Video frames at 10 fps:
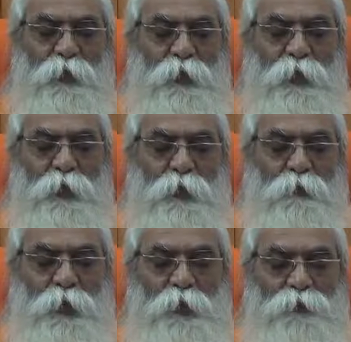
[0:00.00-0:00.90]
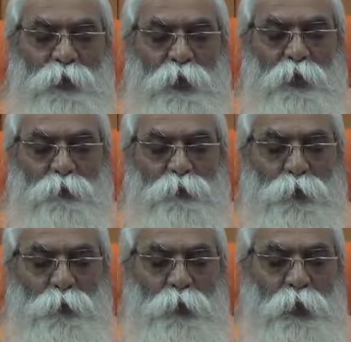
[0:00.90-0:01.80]
He come in front of
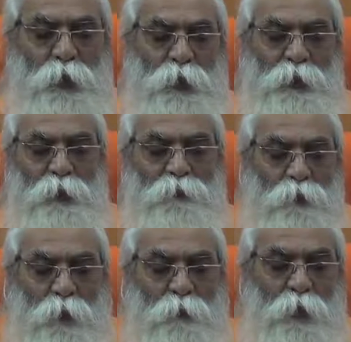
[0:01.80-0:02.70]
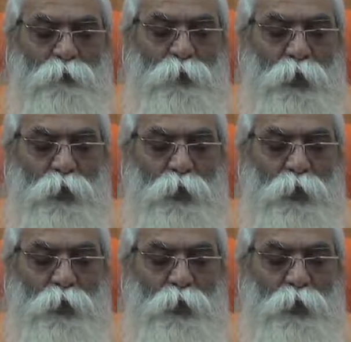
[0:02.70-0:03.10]
you in the form of the